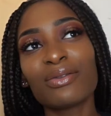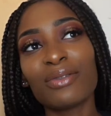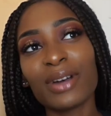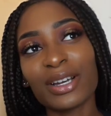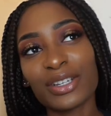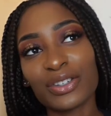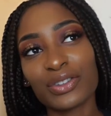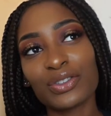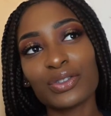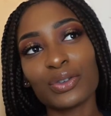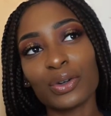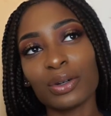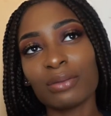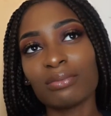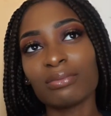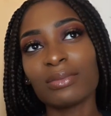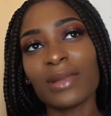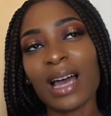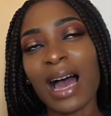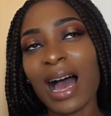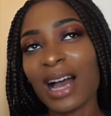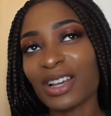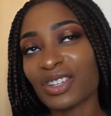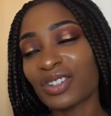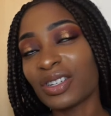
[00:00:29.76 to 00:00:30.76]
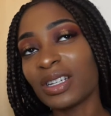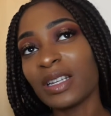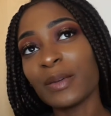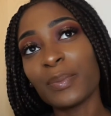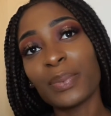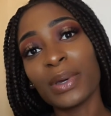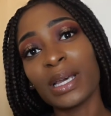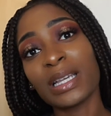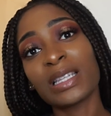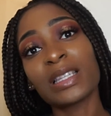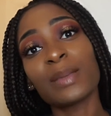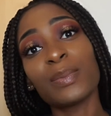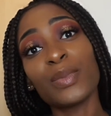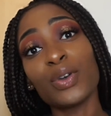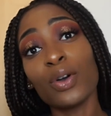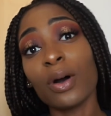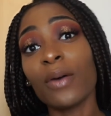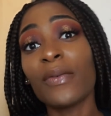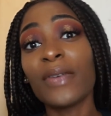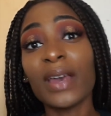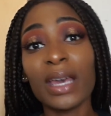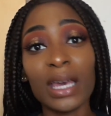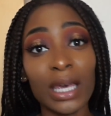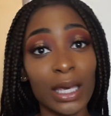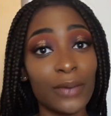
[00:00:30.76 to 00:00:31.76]
restaurant actually pissed me
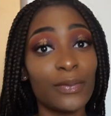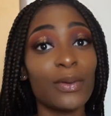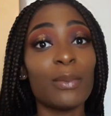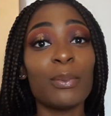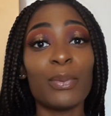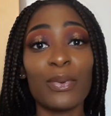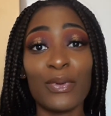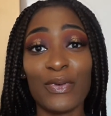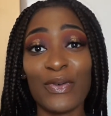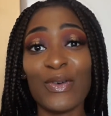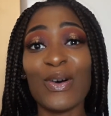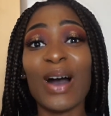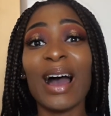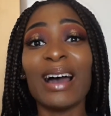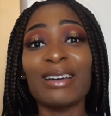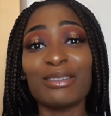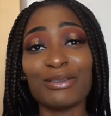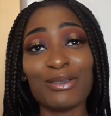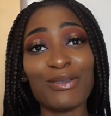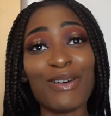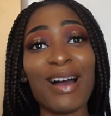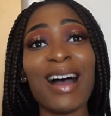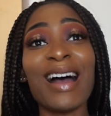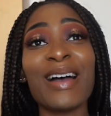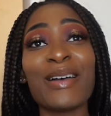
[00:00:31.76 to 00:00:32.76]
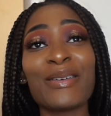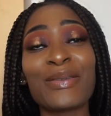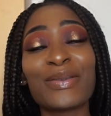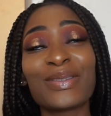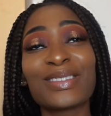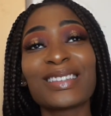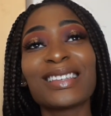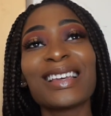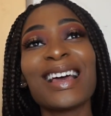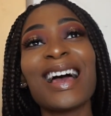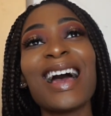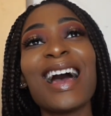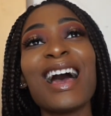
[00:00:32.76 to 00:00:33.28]
off even before I had arrived.